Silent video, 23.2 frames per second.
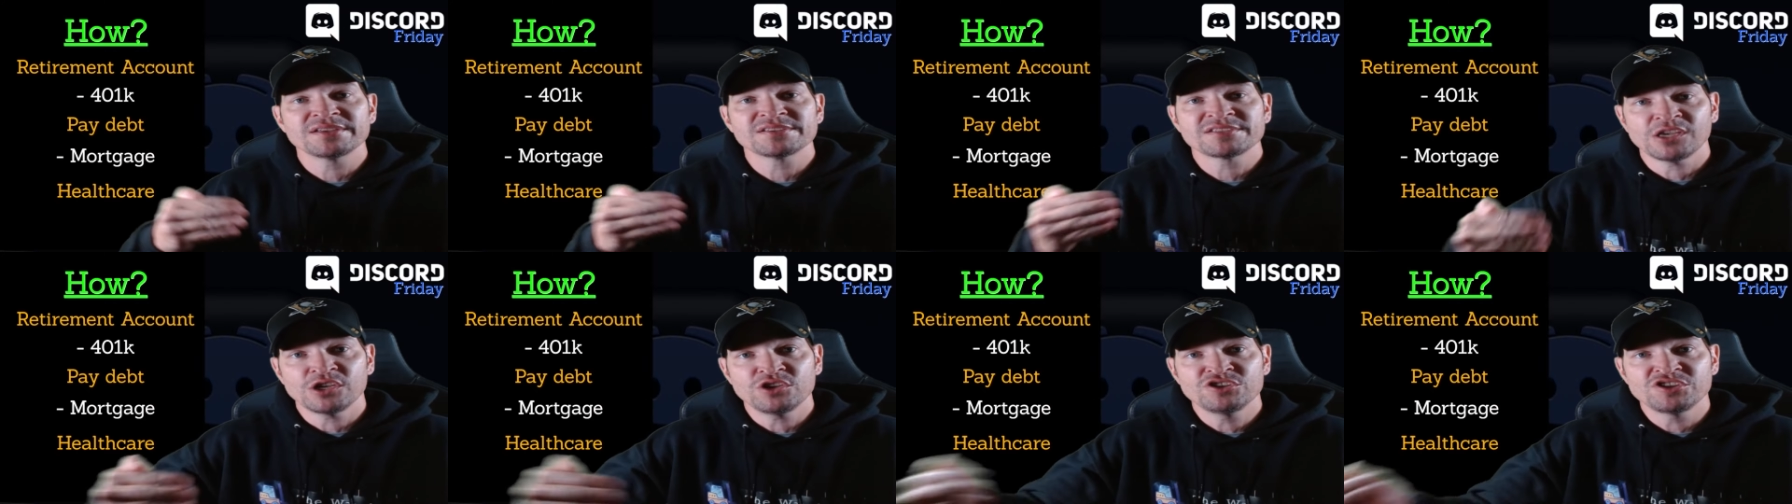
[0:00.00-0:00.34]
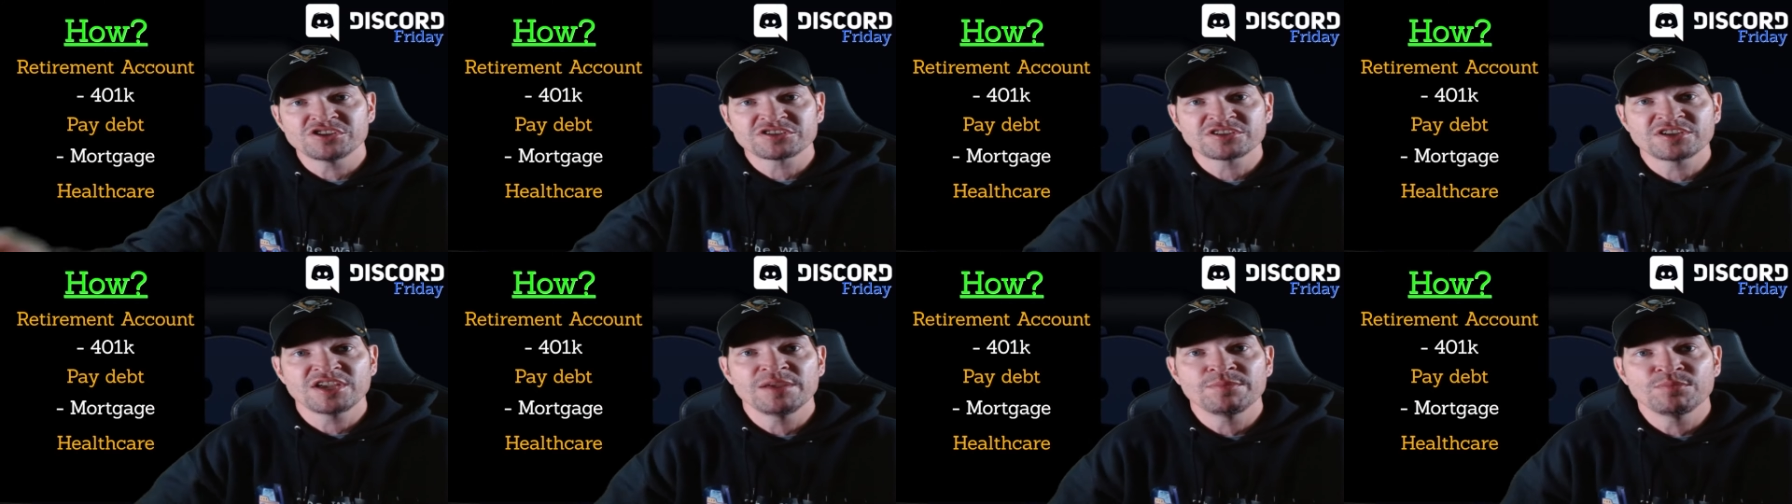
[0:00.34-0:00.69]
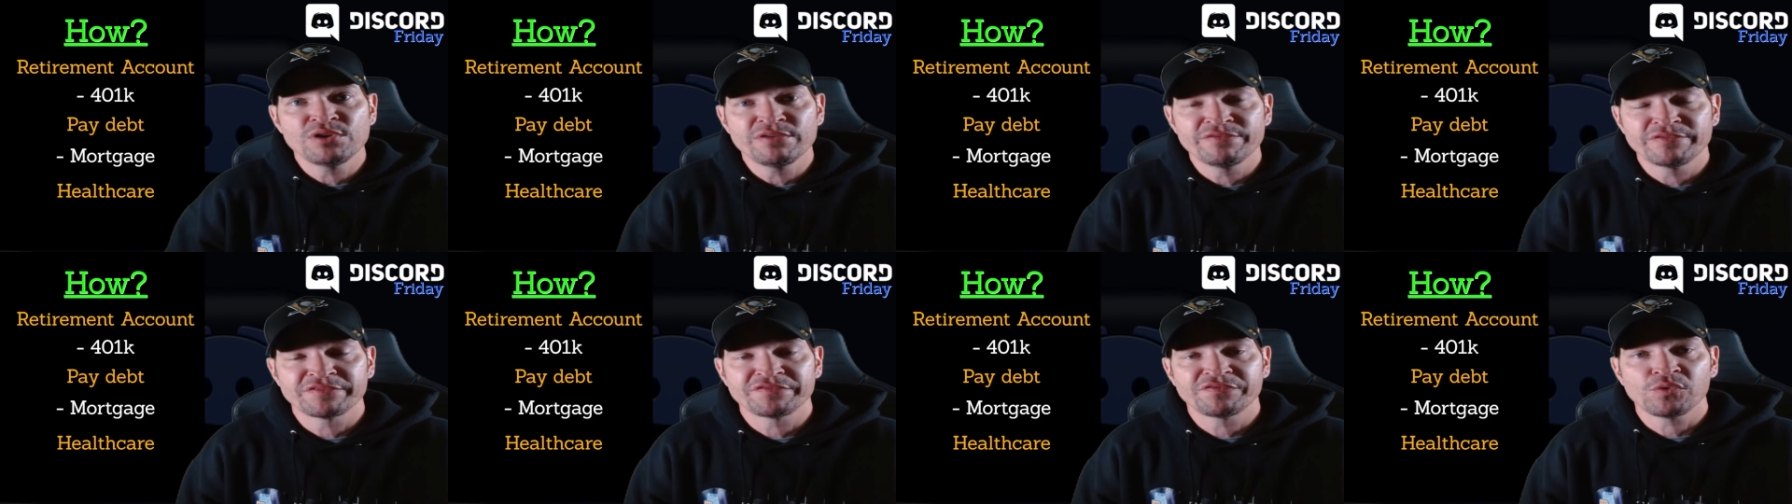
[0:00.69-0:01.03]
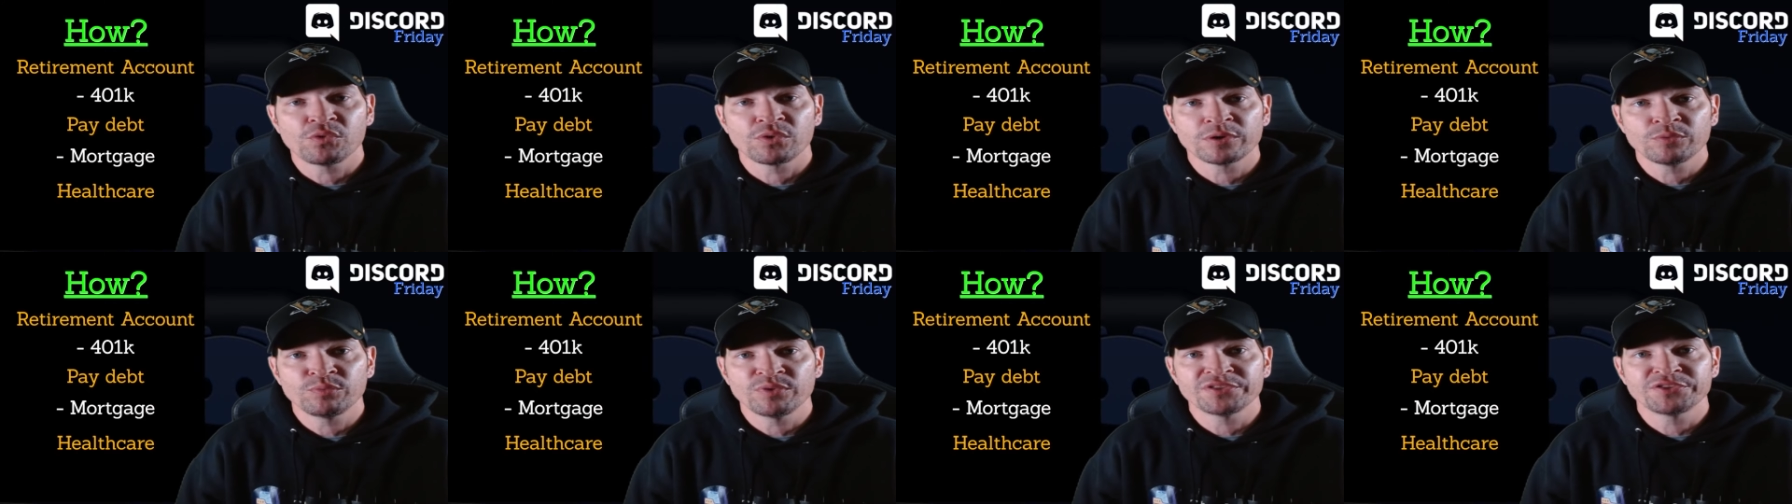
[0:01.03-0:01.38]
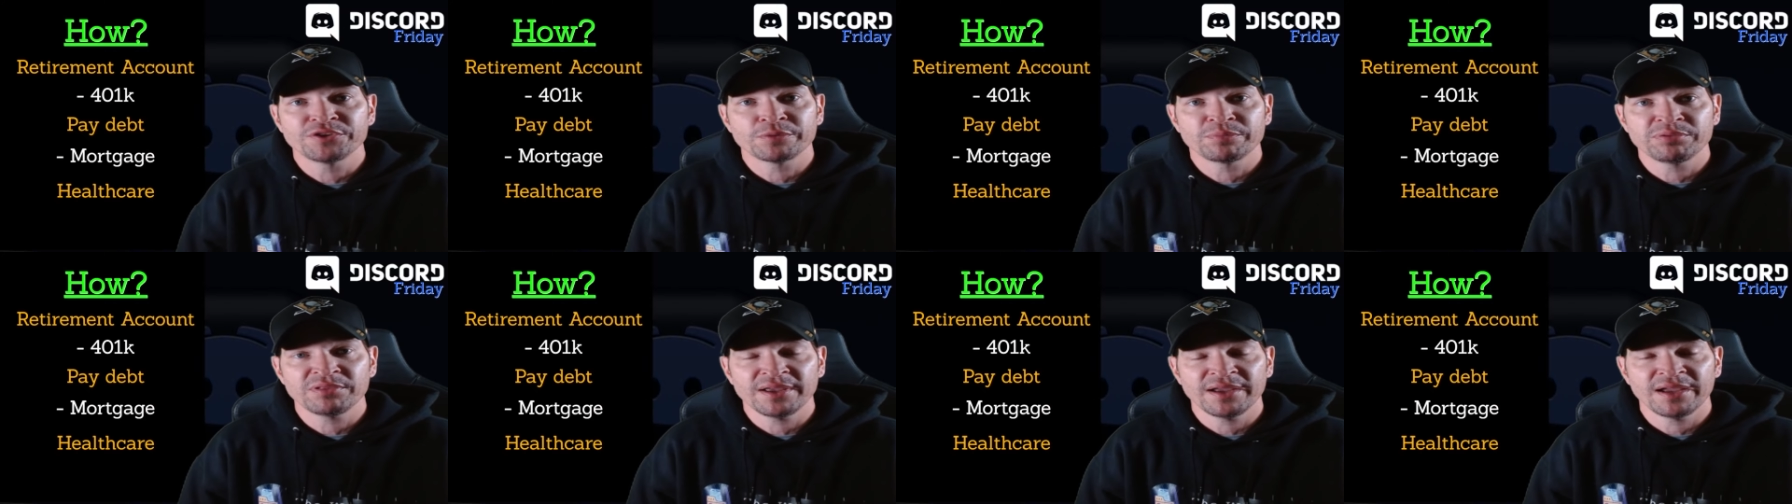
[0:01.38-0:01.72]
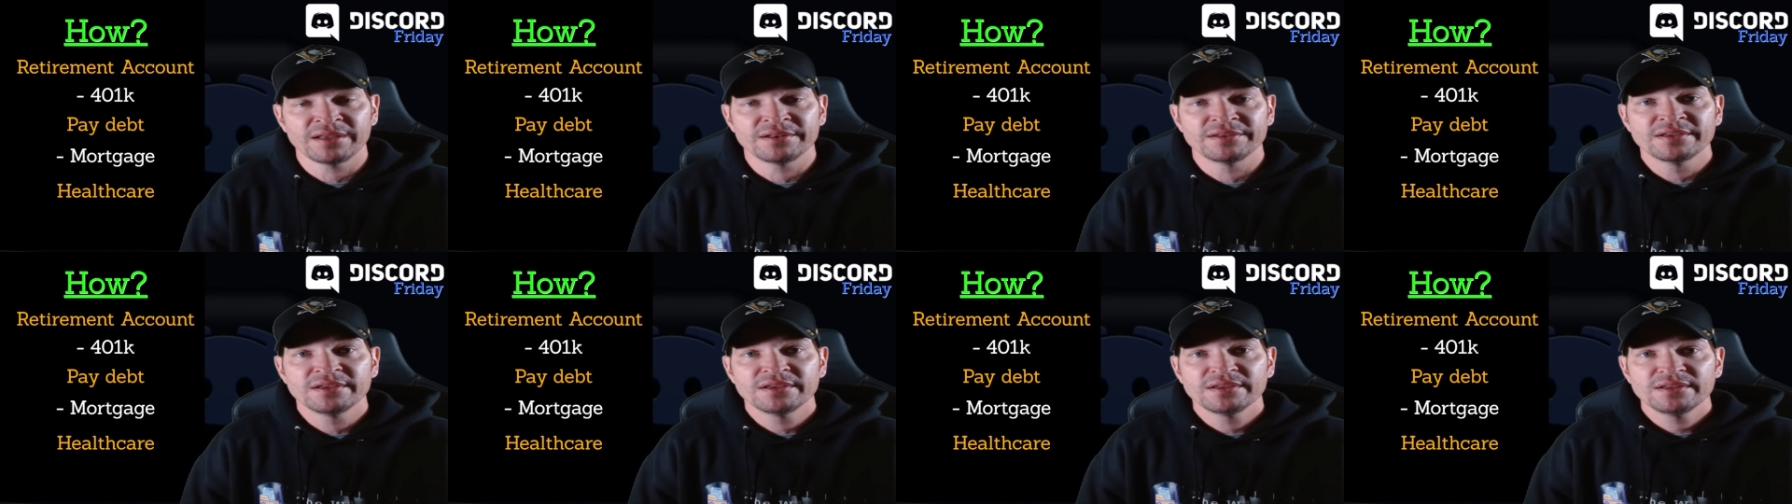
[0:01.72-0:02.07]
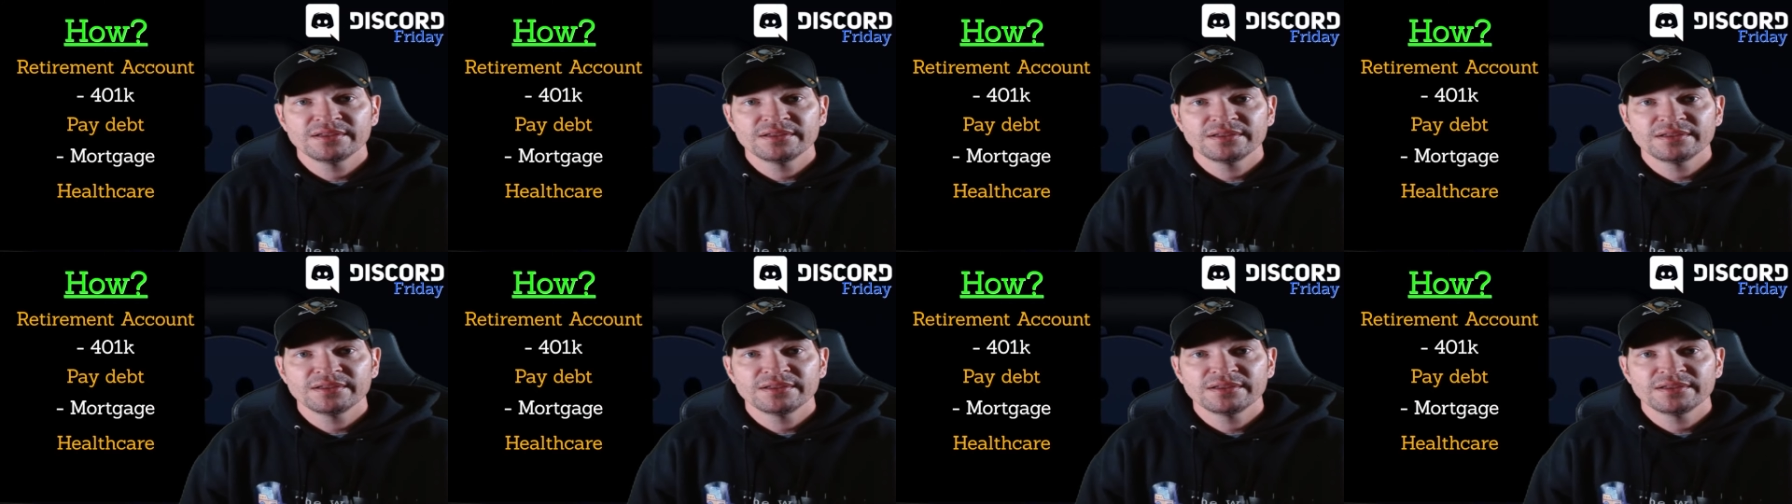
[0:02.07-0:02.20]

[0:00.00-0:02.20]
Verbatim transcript: is that you just keep moving forward with your plan.